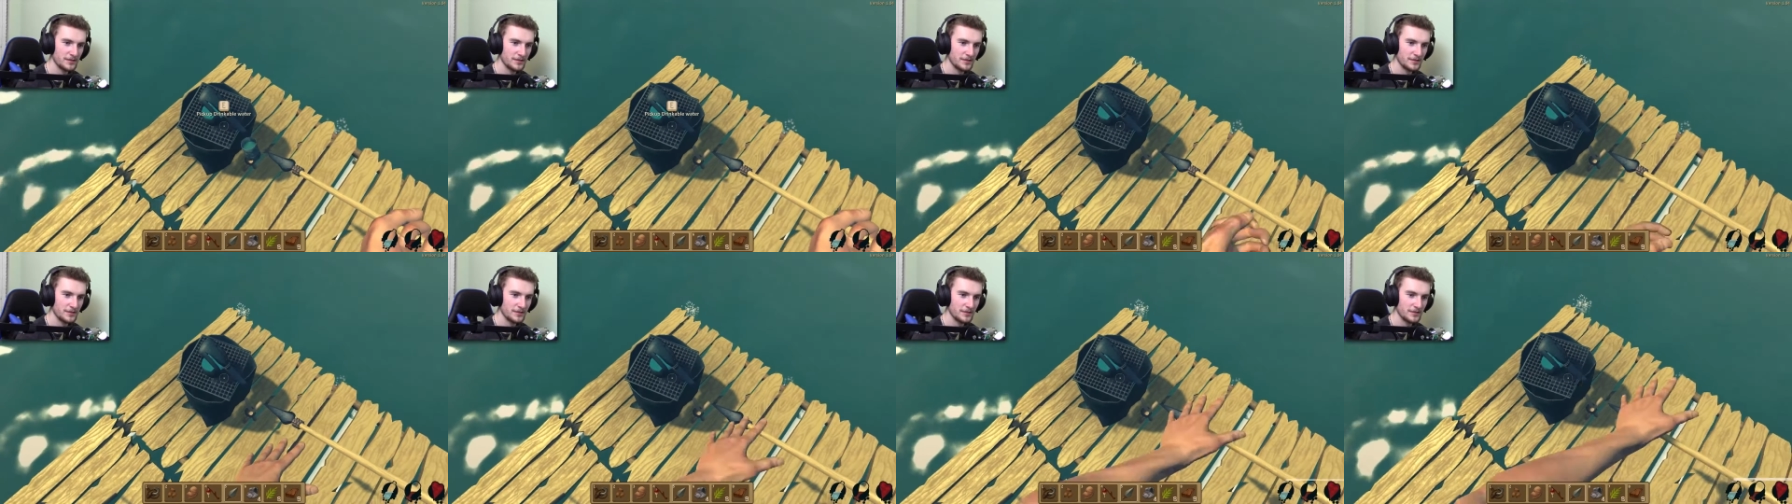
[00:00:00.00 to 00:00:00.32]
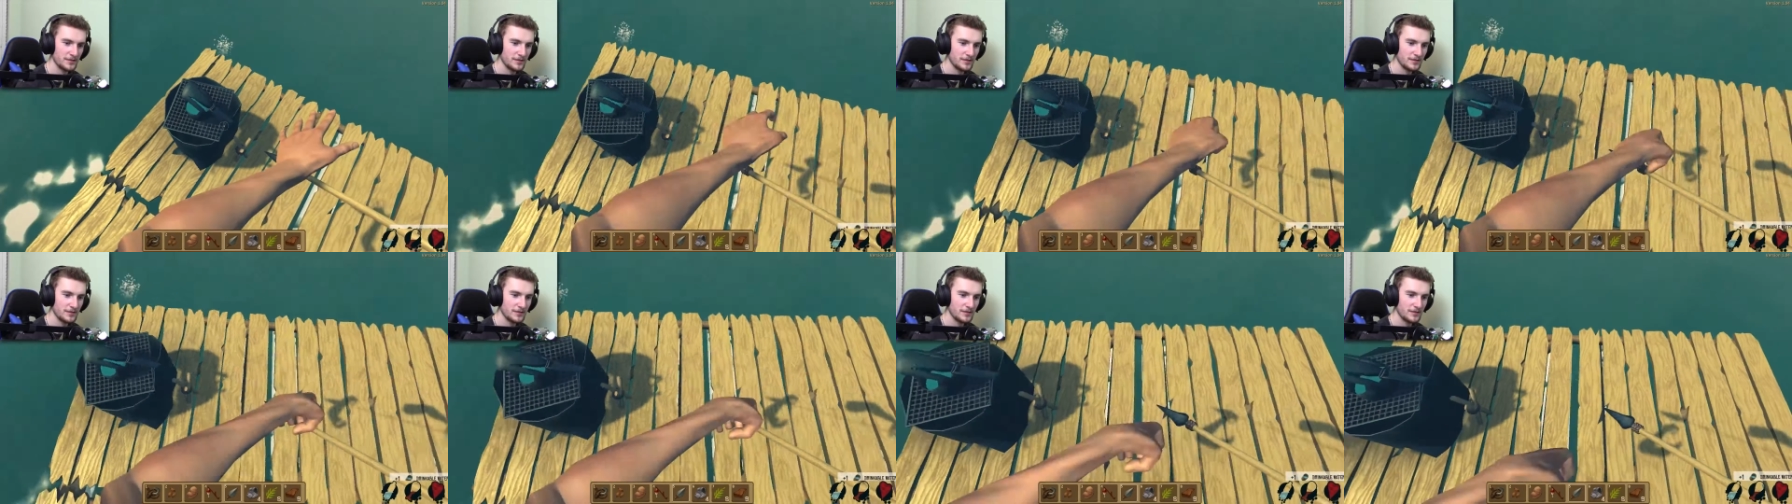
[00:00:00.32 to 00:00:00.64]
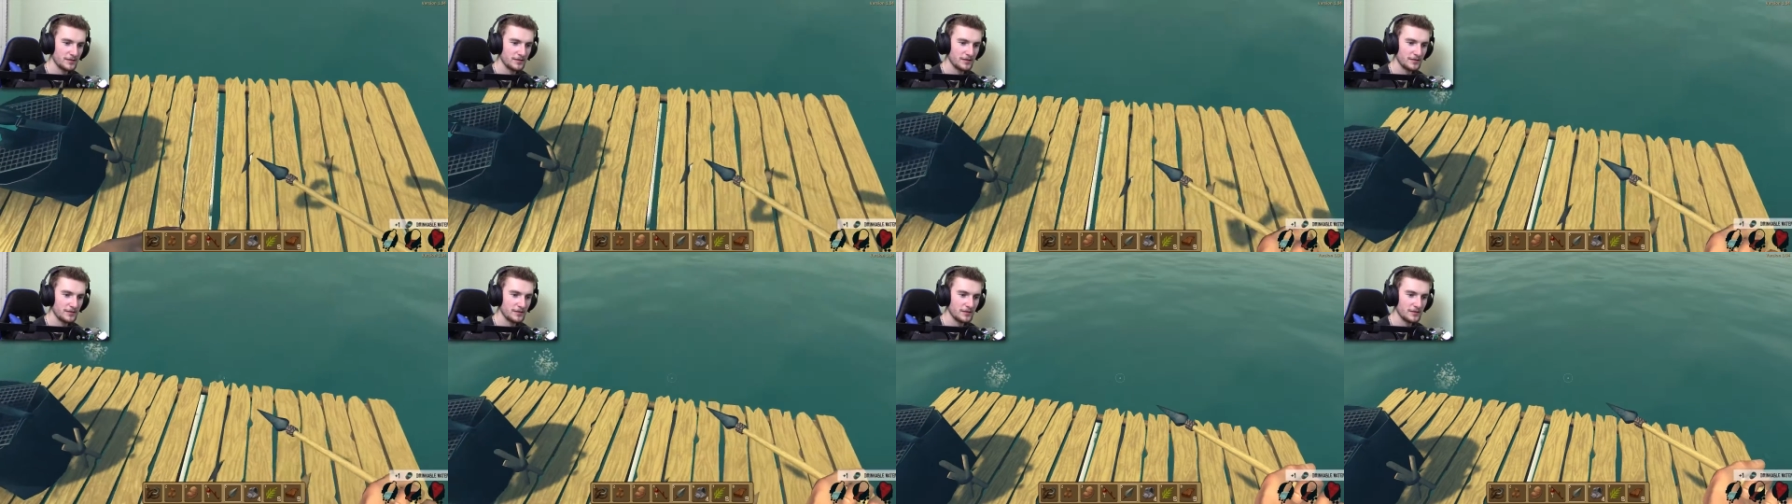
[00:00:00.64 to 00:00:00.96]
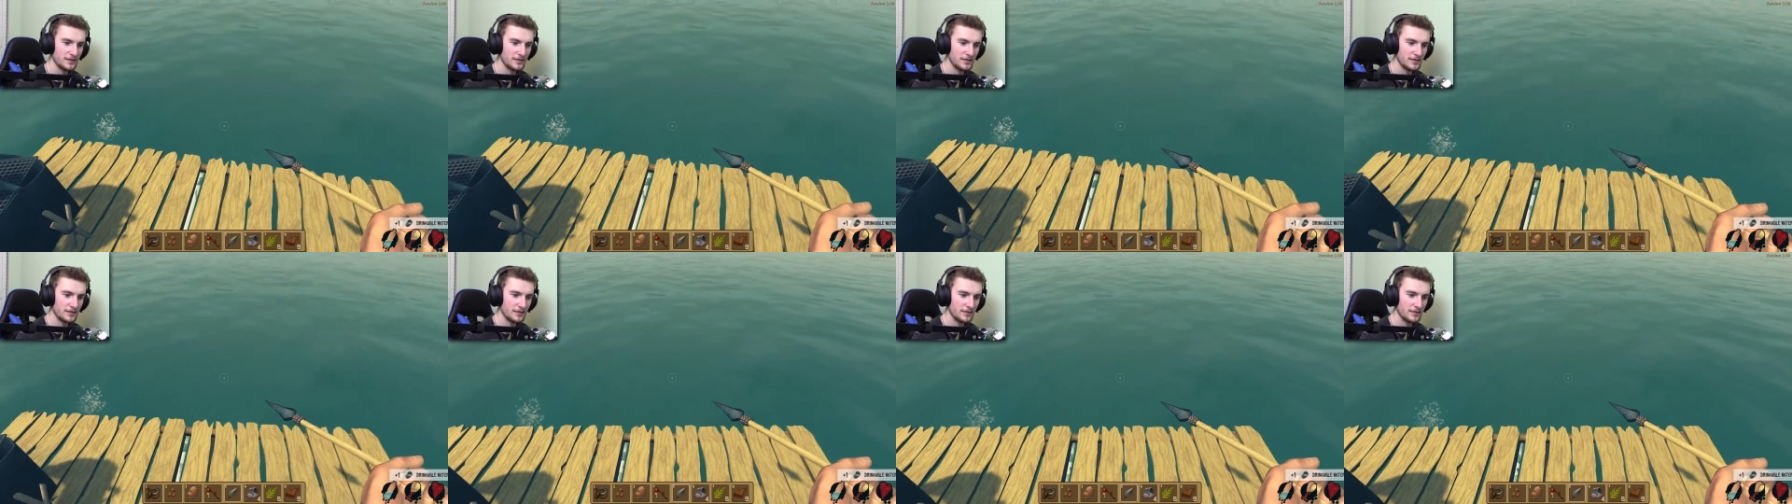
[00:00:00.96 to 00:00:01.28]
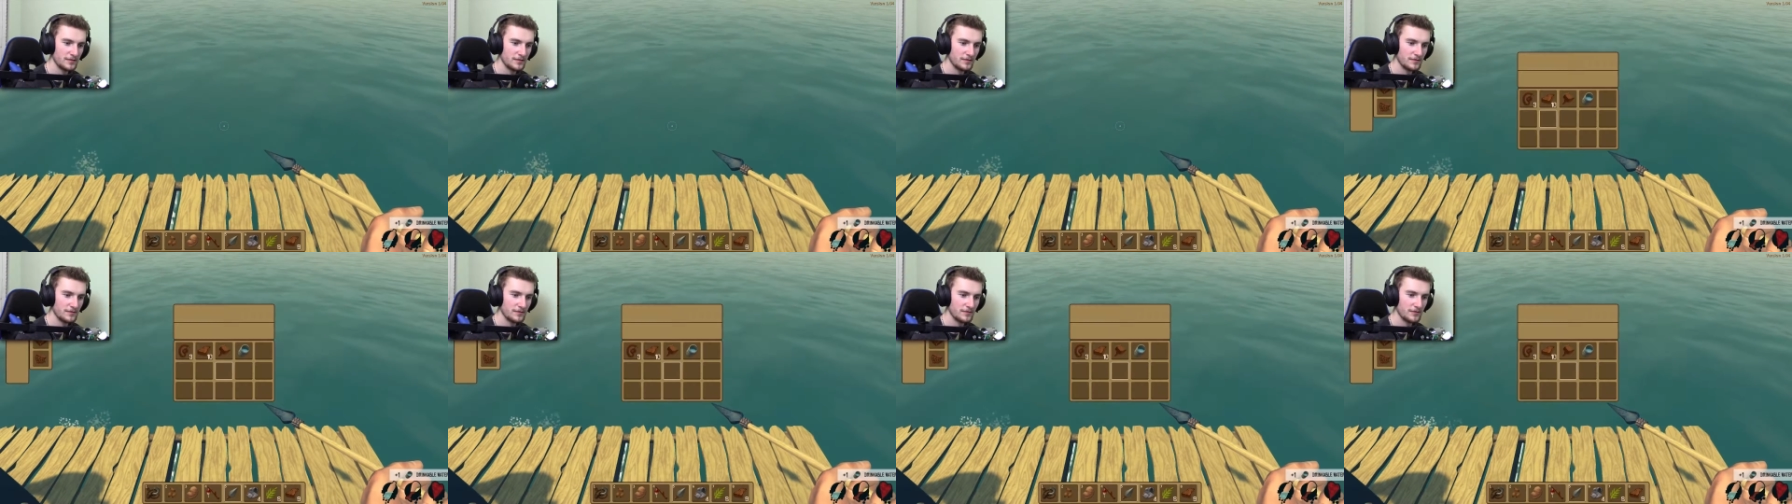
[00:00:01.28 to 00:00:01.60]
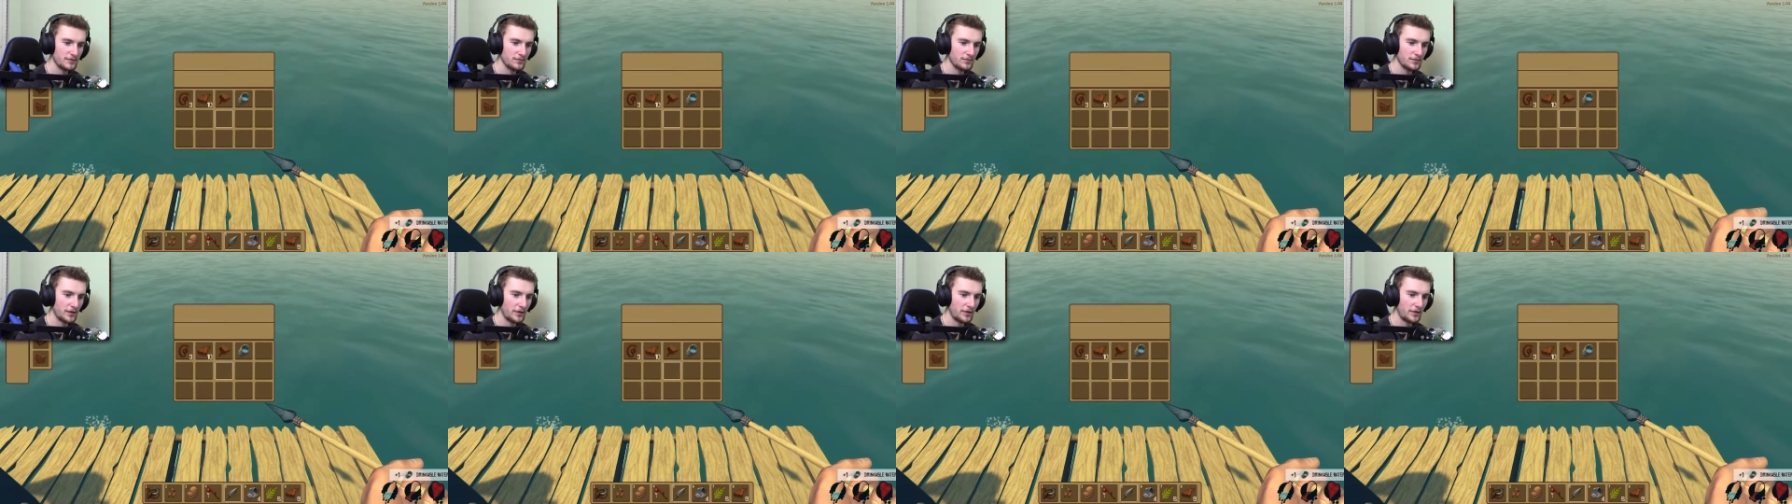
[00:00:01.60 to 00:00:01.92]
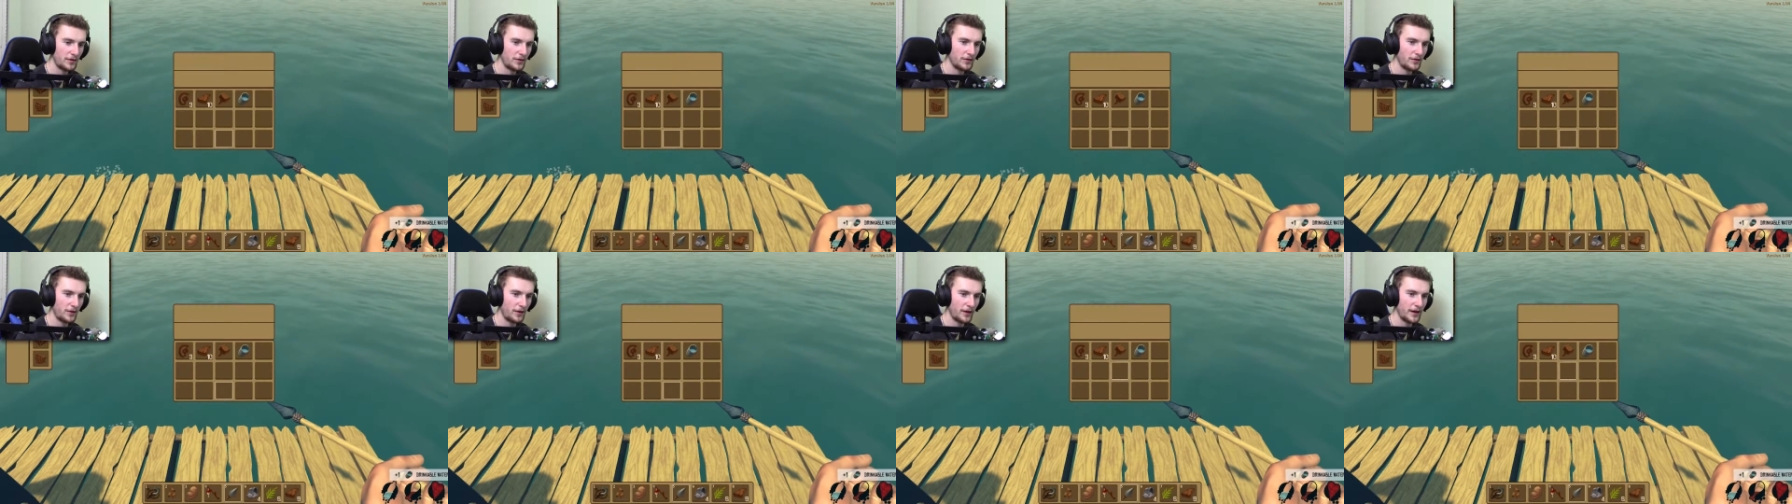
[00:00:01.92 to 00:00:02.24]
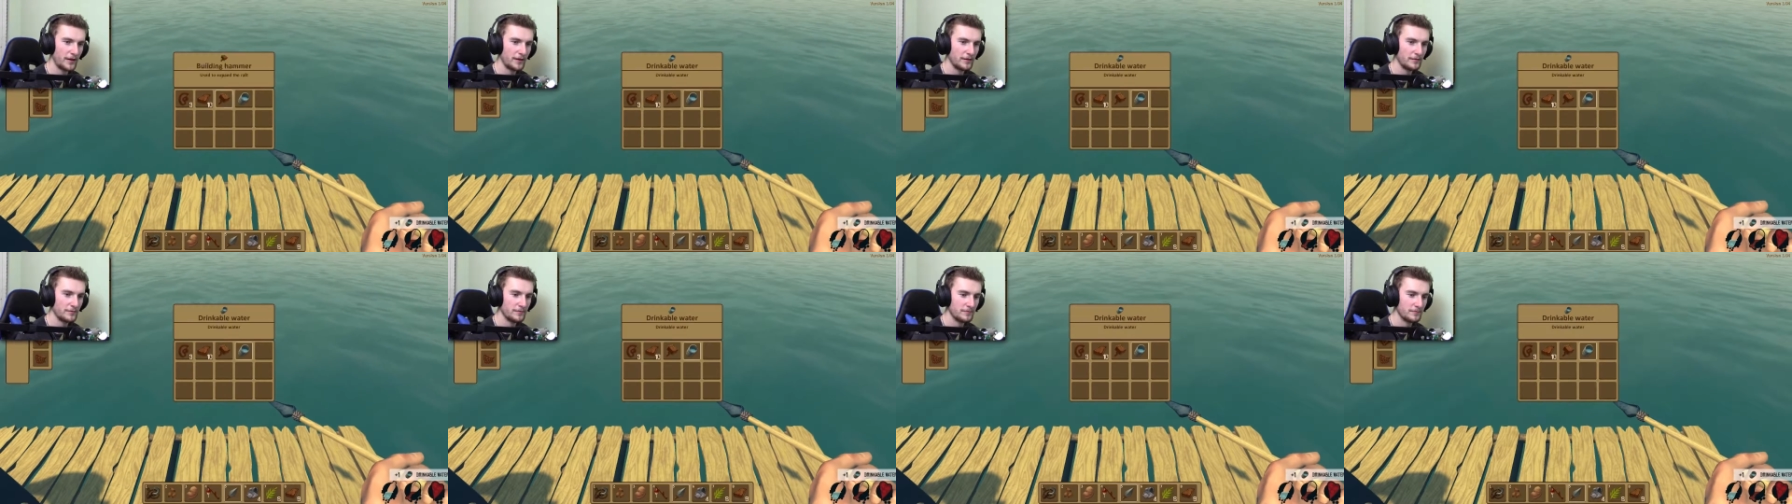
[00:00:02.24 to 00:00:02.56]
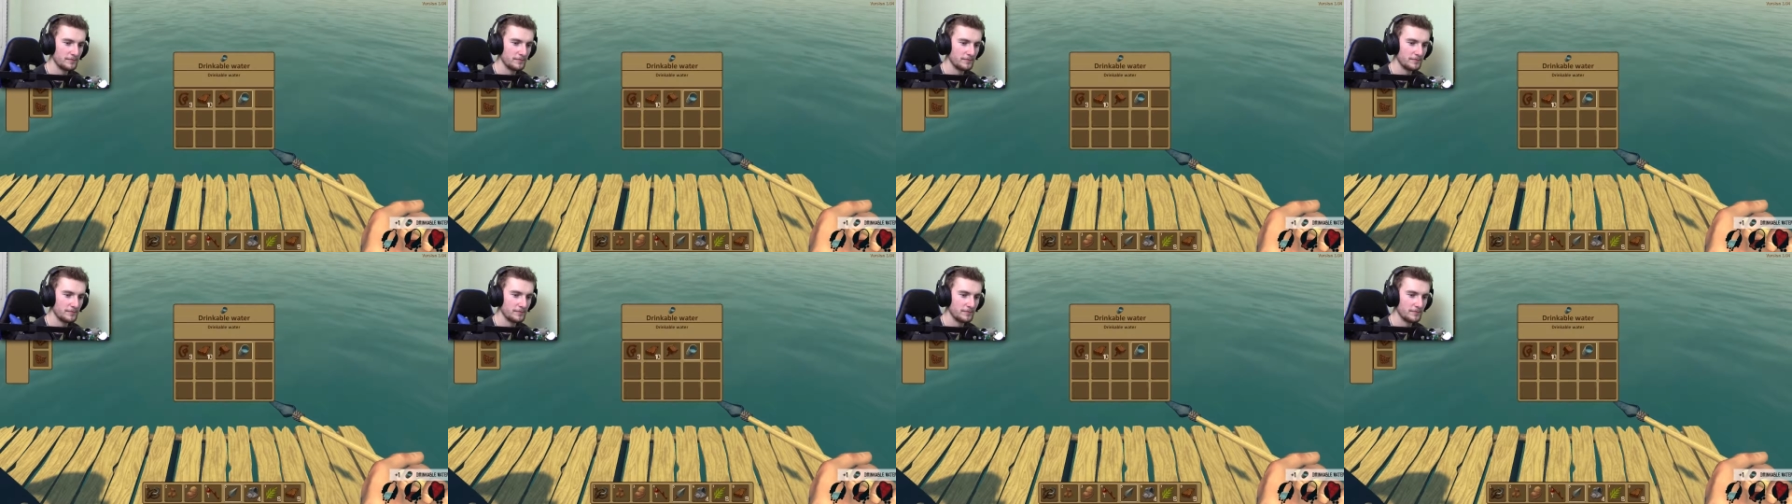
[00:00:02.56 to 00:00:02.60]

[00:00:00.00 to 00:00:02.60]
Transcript: That's what I thought!